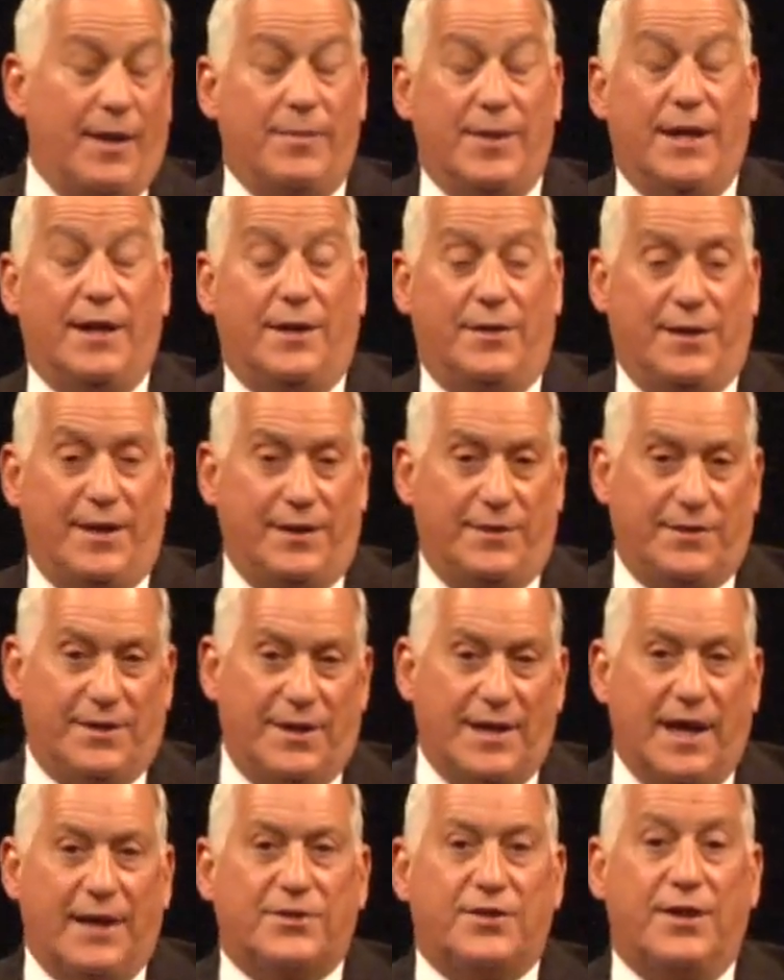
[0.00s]
in the
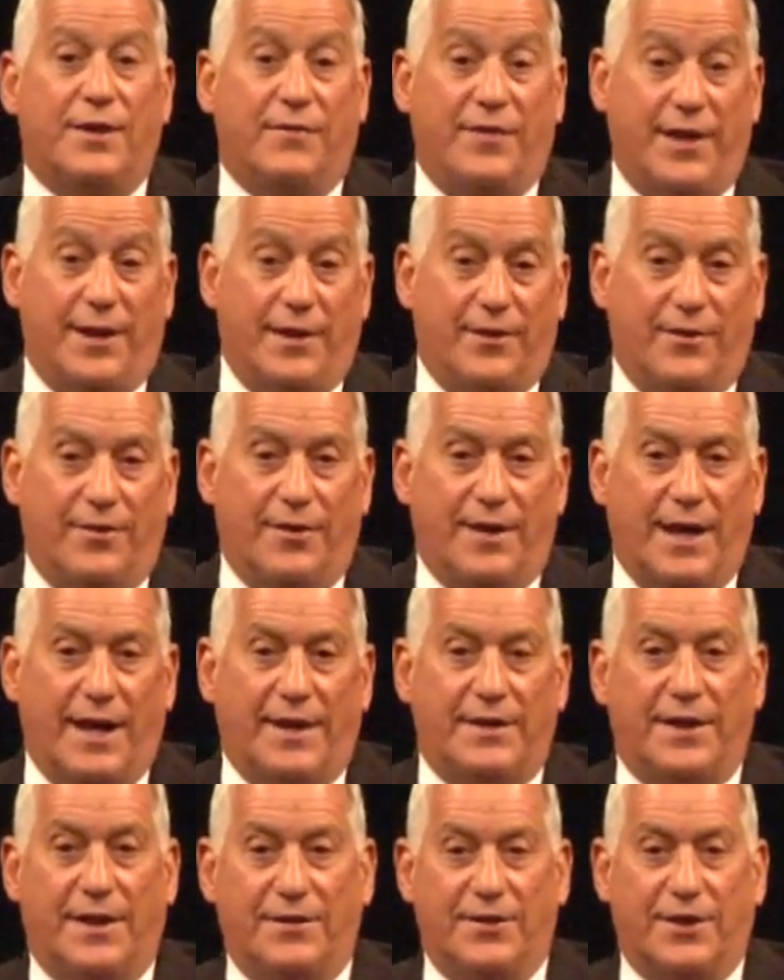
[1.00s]
connection of the
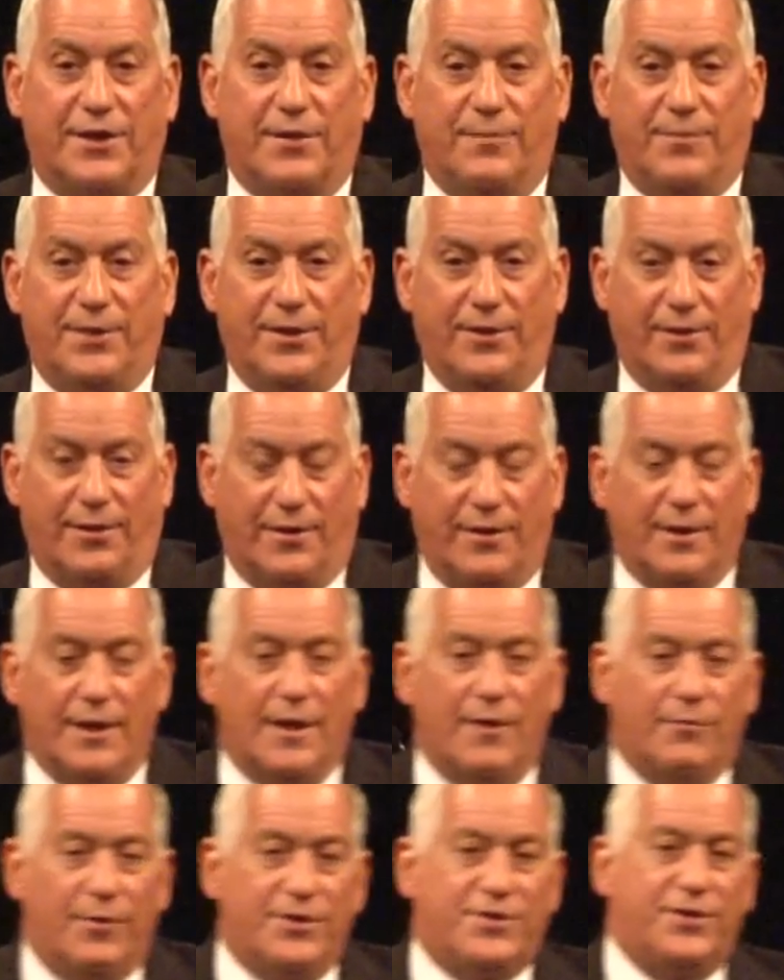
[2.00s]
internet and the computer,
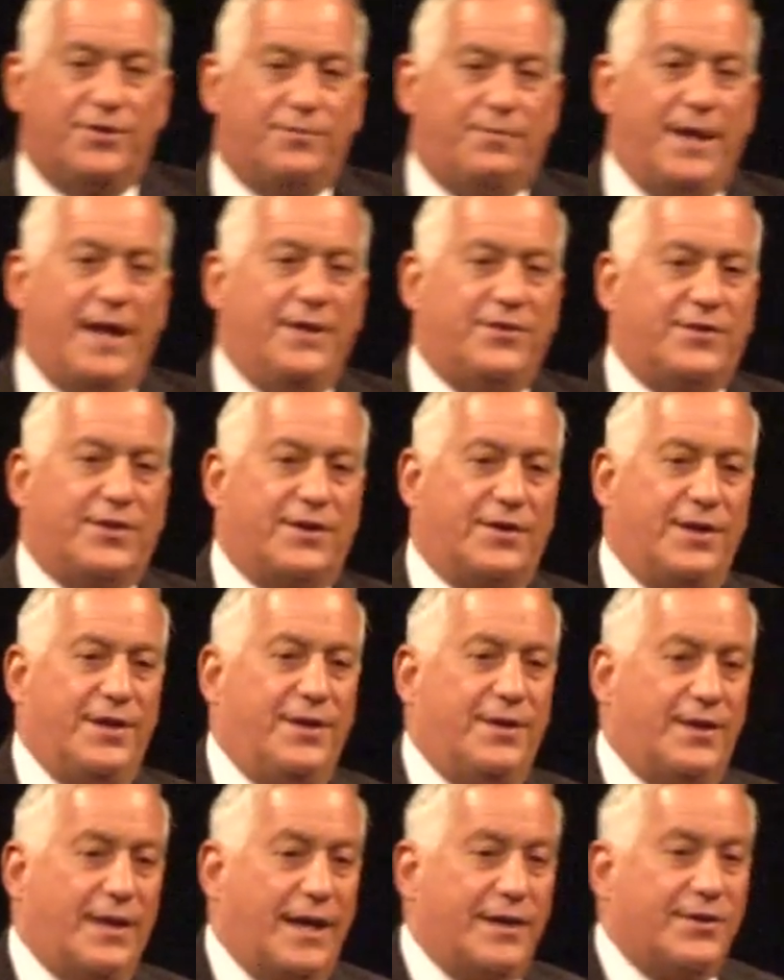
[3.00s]
which is
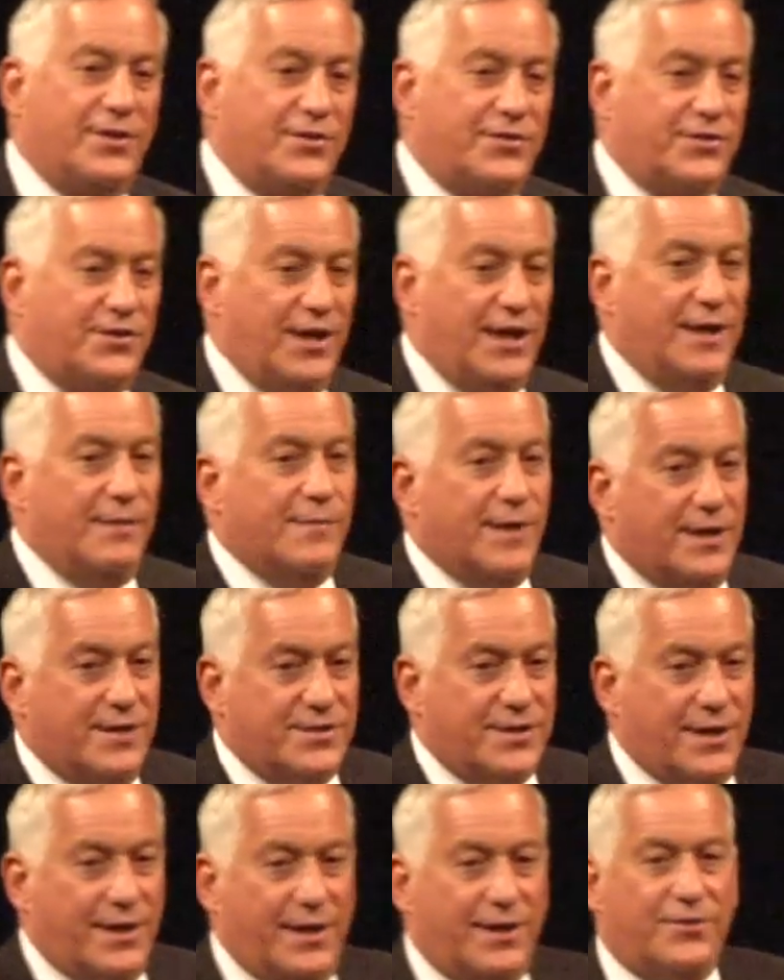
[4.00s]
basically like the steam
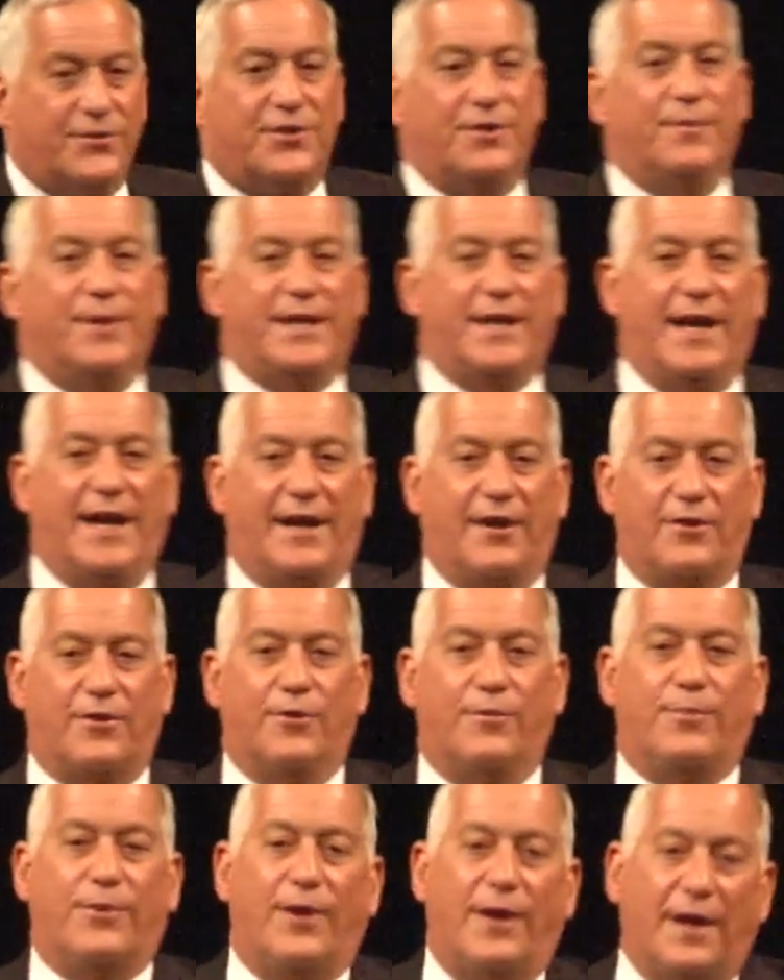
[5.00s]
engine is to
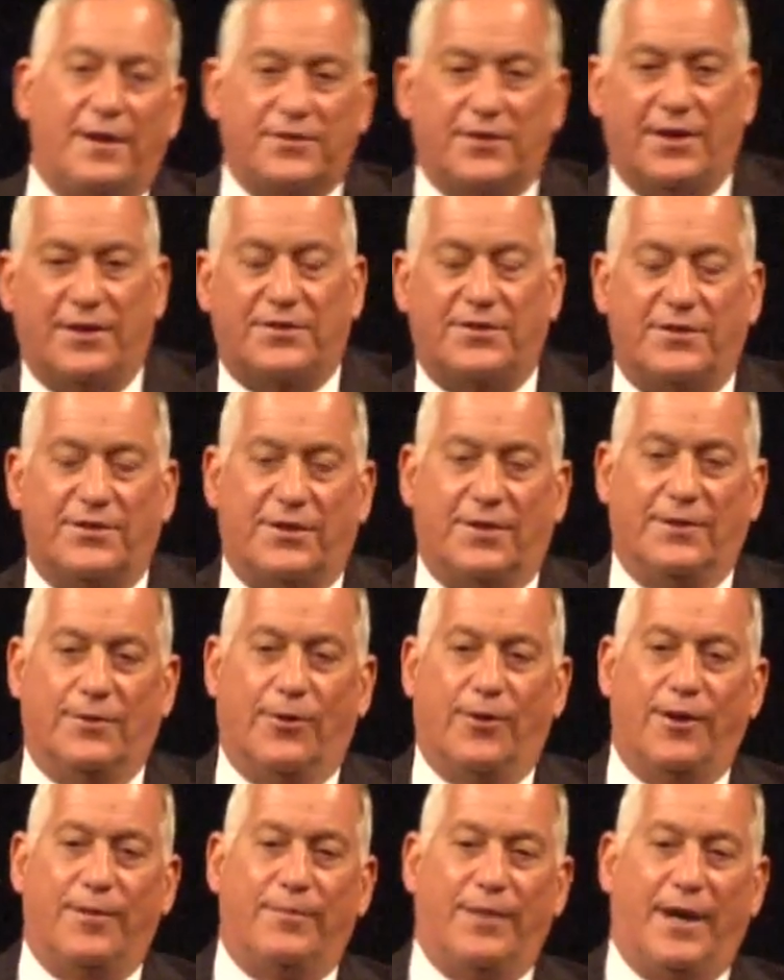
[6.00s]
mechanical processes in
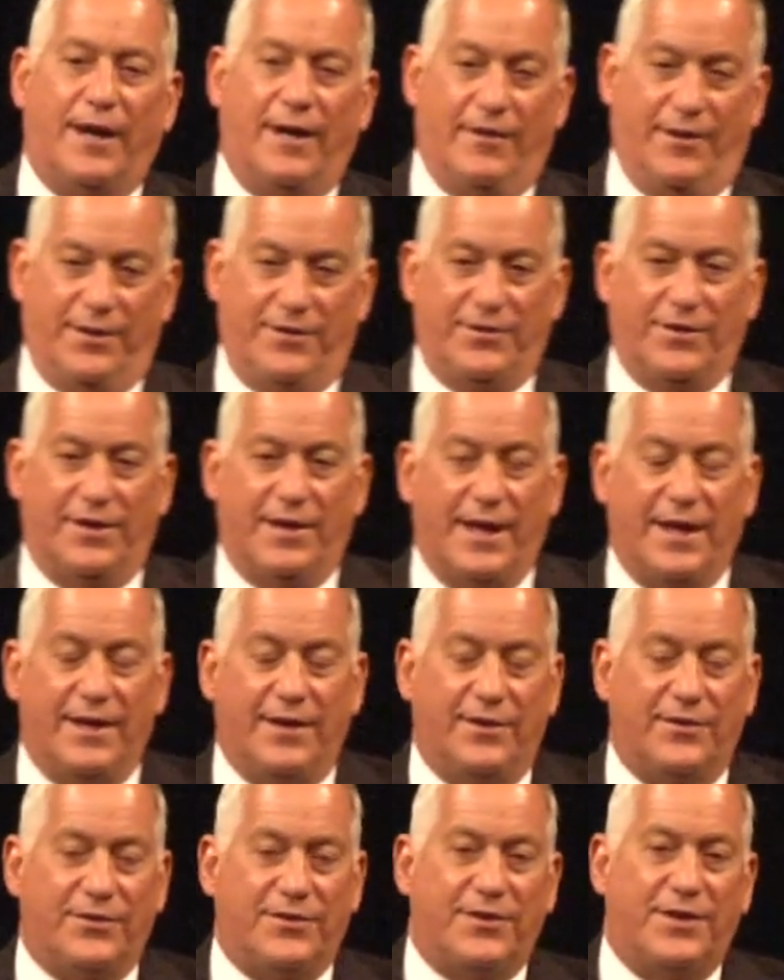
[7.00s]
Lord Byron's and
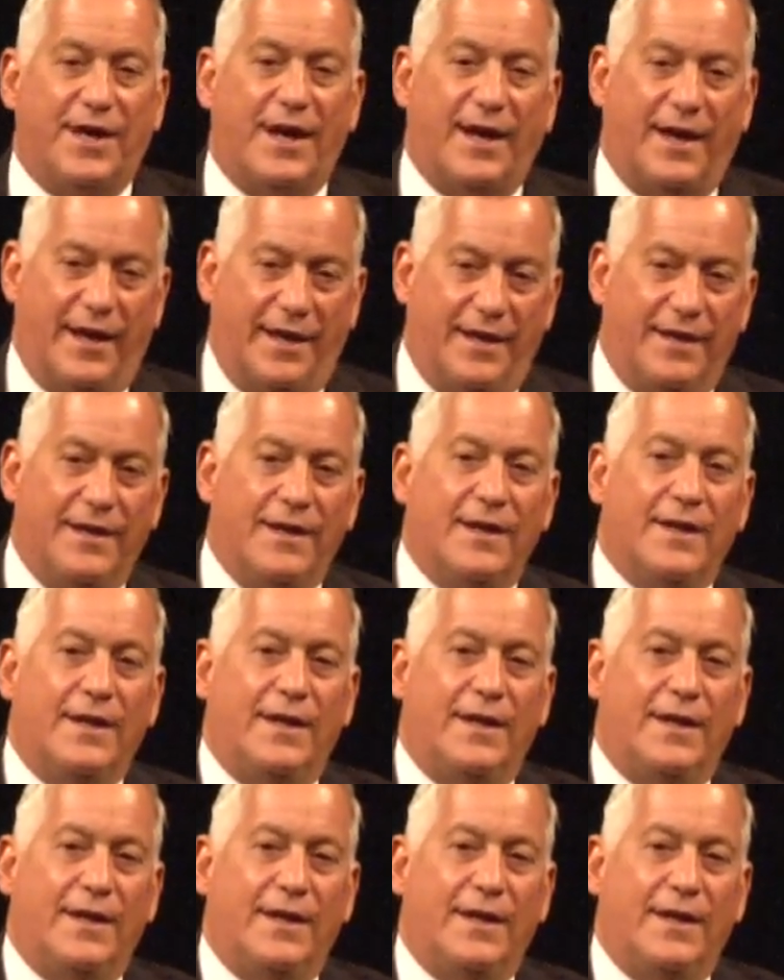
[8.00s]
Ada's day.